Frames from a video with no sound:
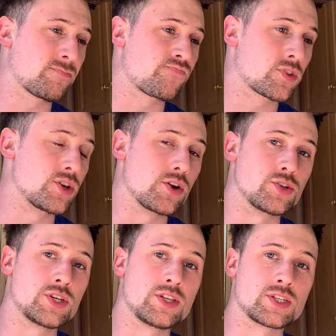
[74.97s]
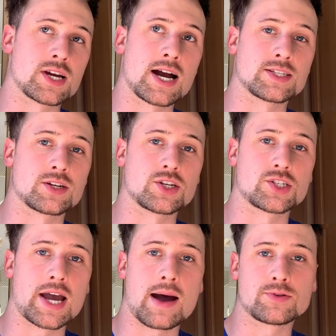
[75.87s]
You know, you see these guys that are
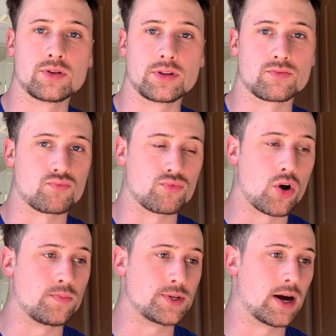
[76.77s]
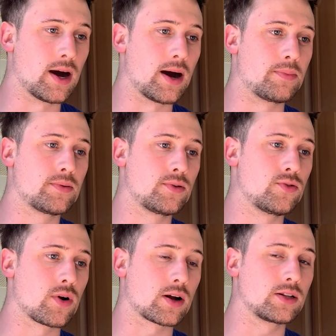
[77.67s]
just absolutely roped up
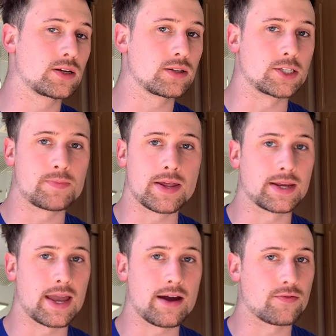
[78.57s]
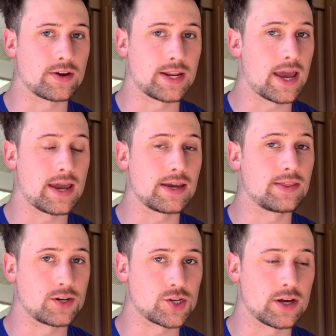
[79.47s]
who are clearly spending every day in
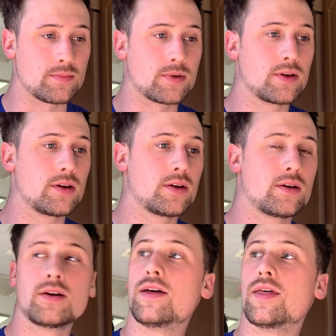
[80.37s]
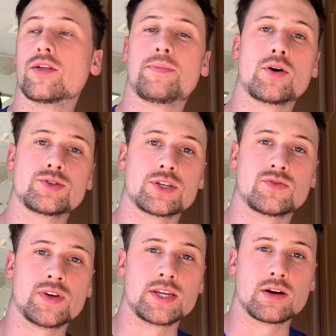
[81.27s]
the gym. And then they'll post this
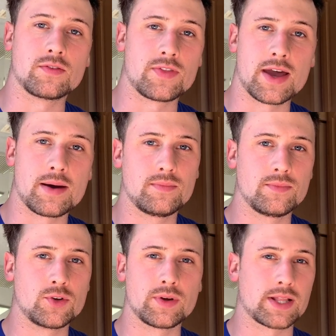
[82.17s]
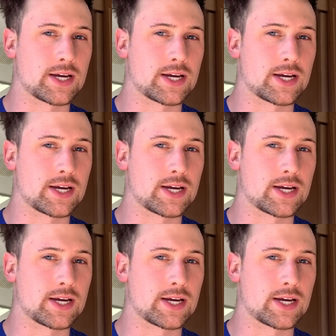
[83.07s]
video of them doing like a